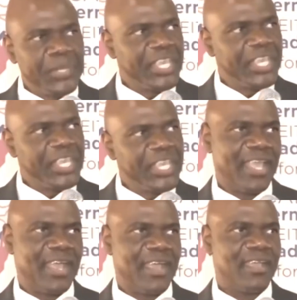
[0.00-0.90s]
Be a
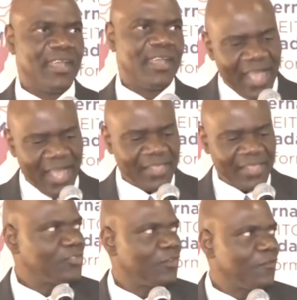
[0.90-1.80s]
player. I
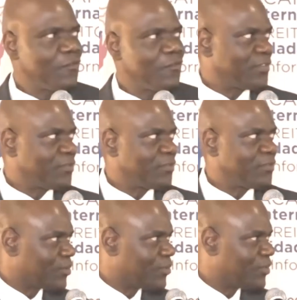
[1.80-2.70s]
thank you so very much for
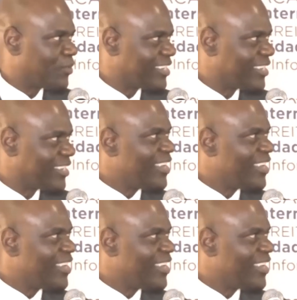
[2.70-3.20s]
this opportunity.